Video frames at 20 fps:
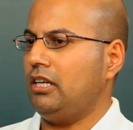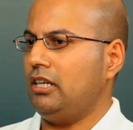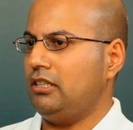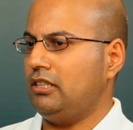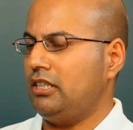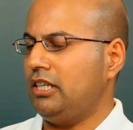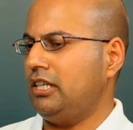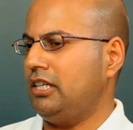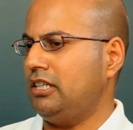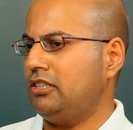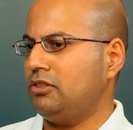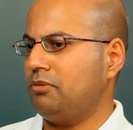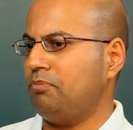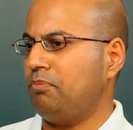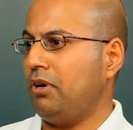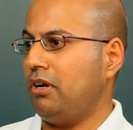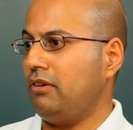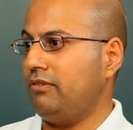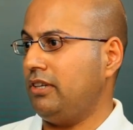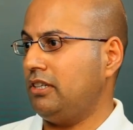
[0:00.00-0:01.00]
Indeed, it's
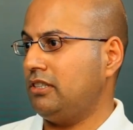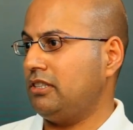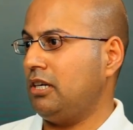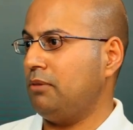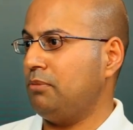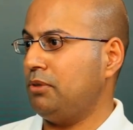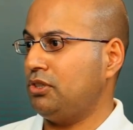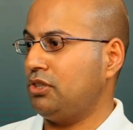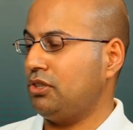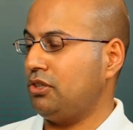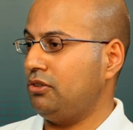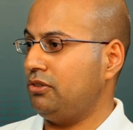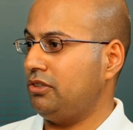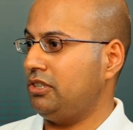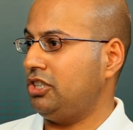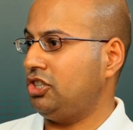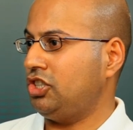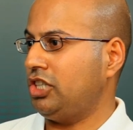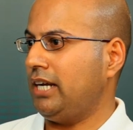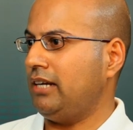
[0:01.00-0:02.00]
part of their
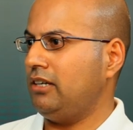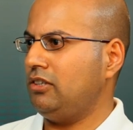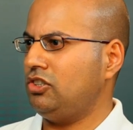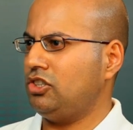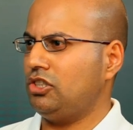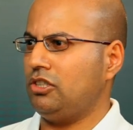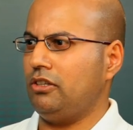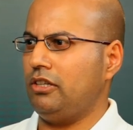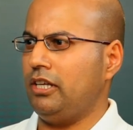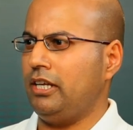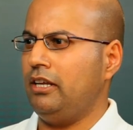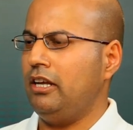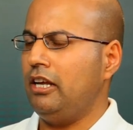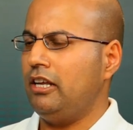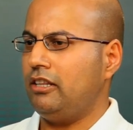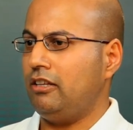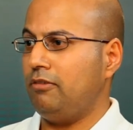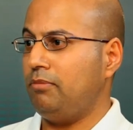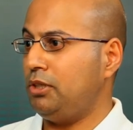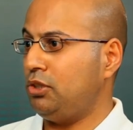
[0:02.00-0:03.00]
Cybersecurity Challenge. So they,
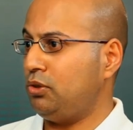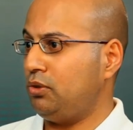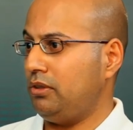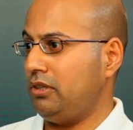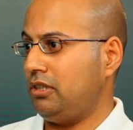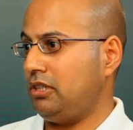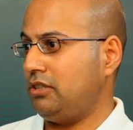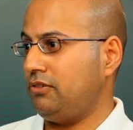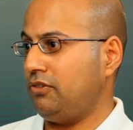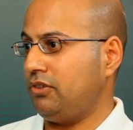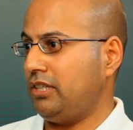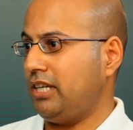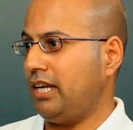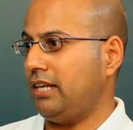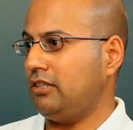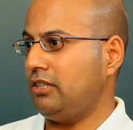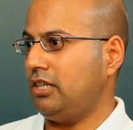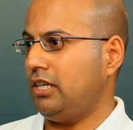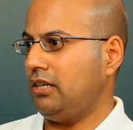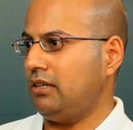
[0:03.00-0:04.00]
they've been doing this for
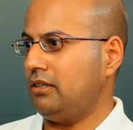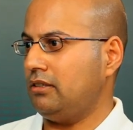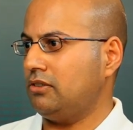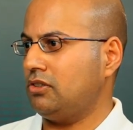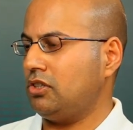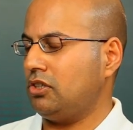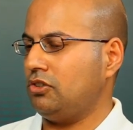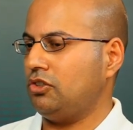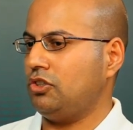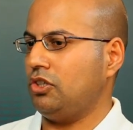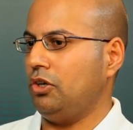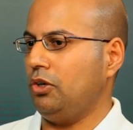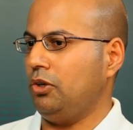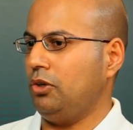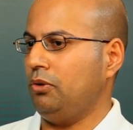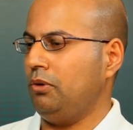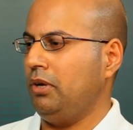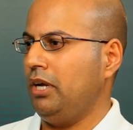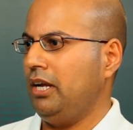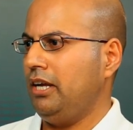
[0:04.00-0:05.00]
ten years. So
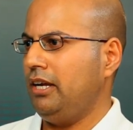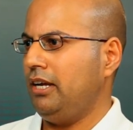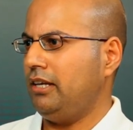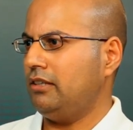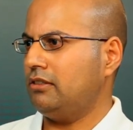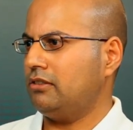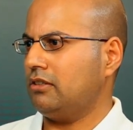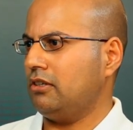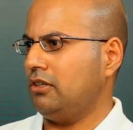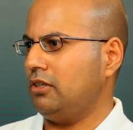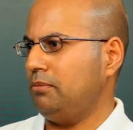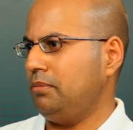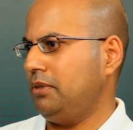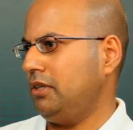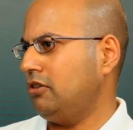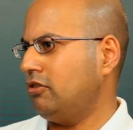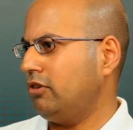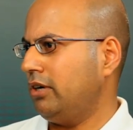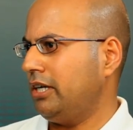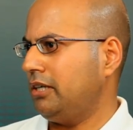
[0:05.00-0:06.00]
it's going to be
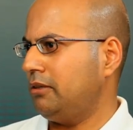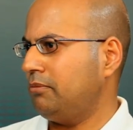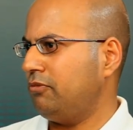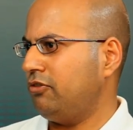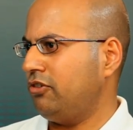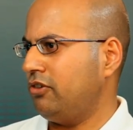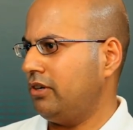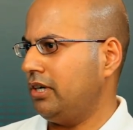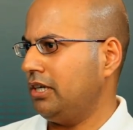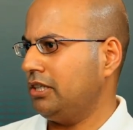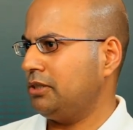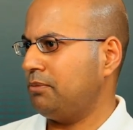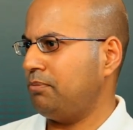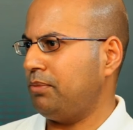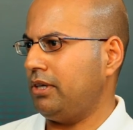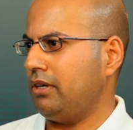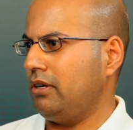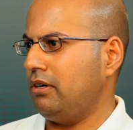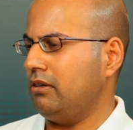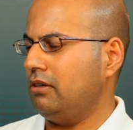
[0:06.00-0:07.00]
great for us
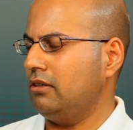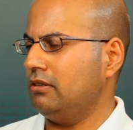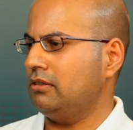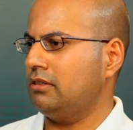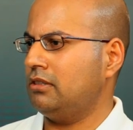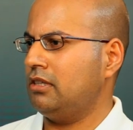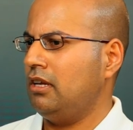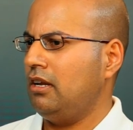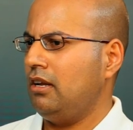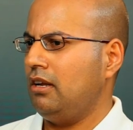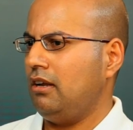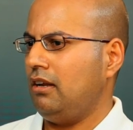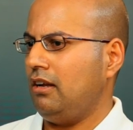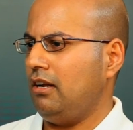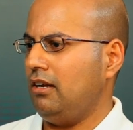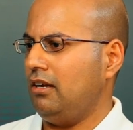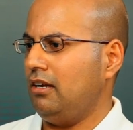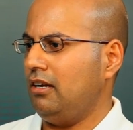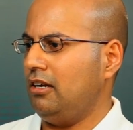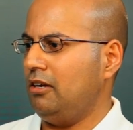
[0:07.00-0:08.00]
because
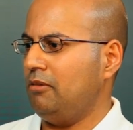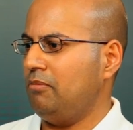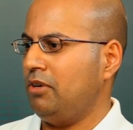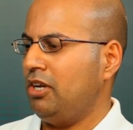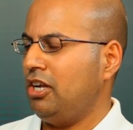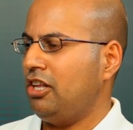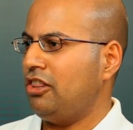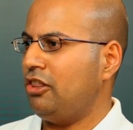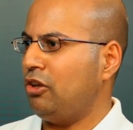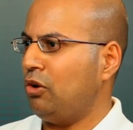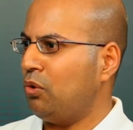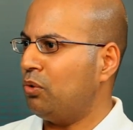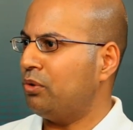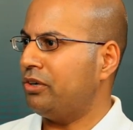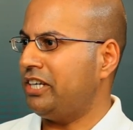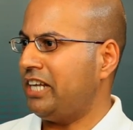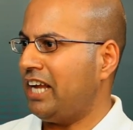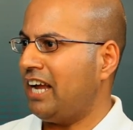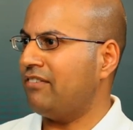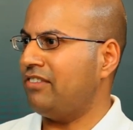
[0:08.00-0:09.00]
um, they
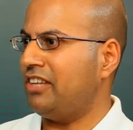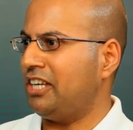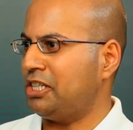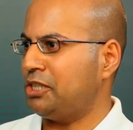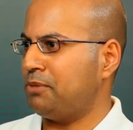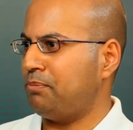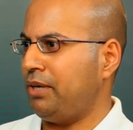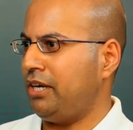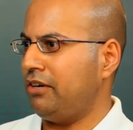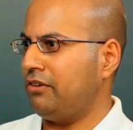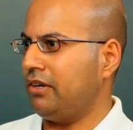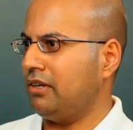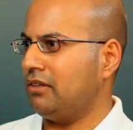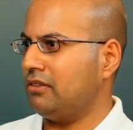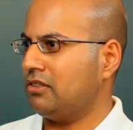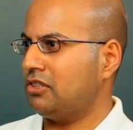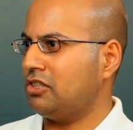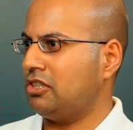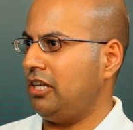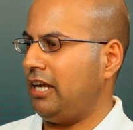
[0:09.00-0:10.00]
already have the
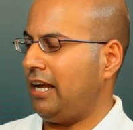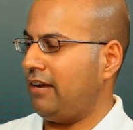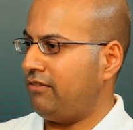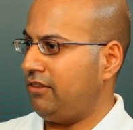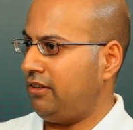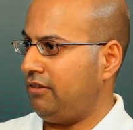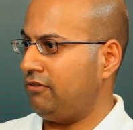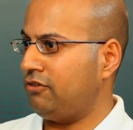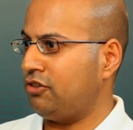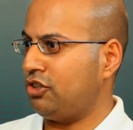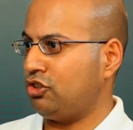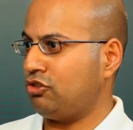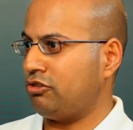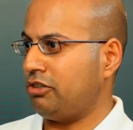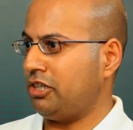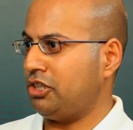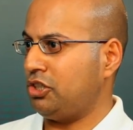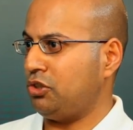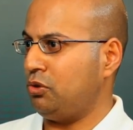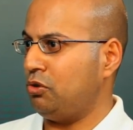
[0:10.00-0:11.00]
experience, they have the
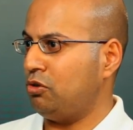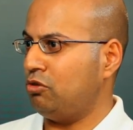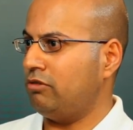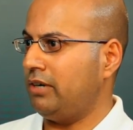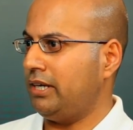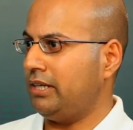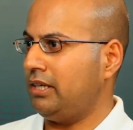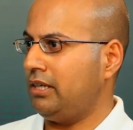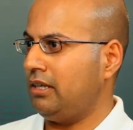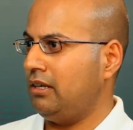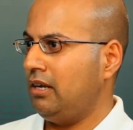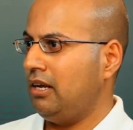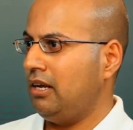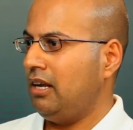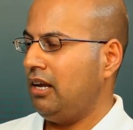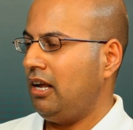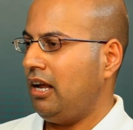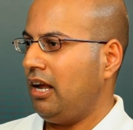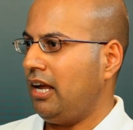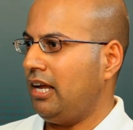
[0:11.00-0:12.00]
infrastructure already,
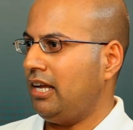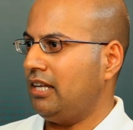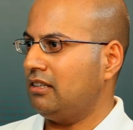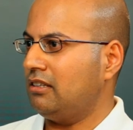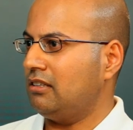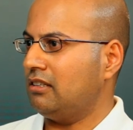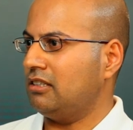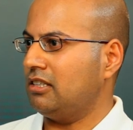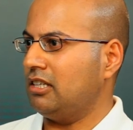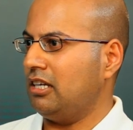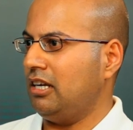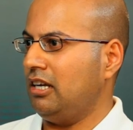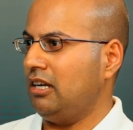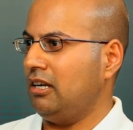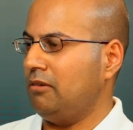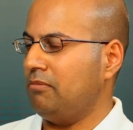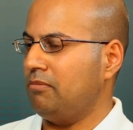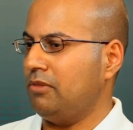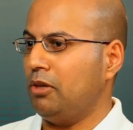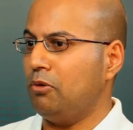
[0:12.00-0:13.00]
and
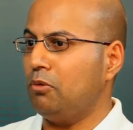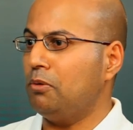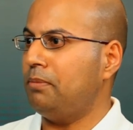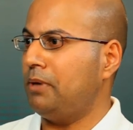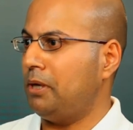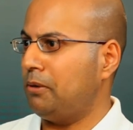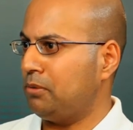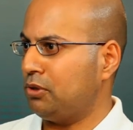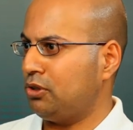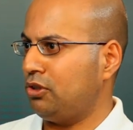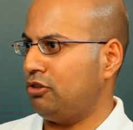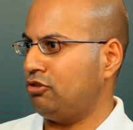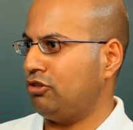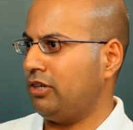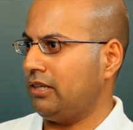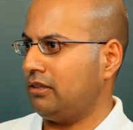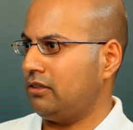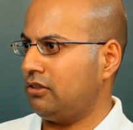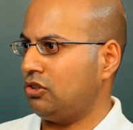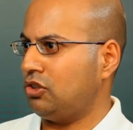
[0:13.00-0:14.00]
um, they will be able to
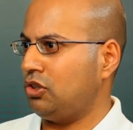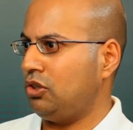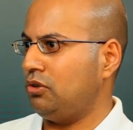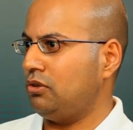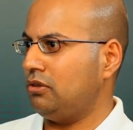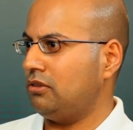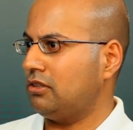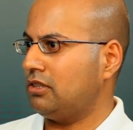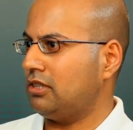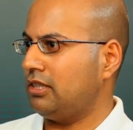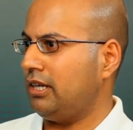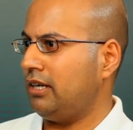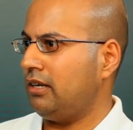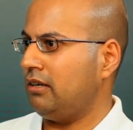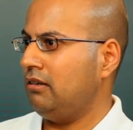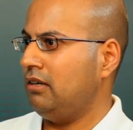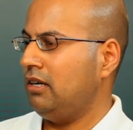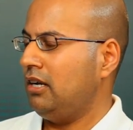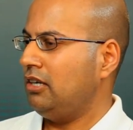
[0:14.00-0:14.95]
attract the students there.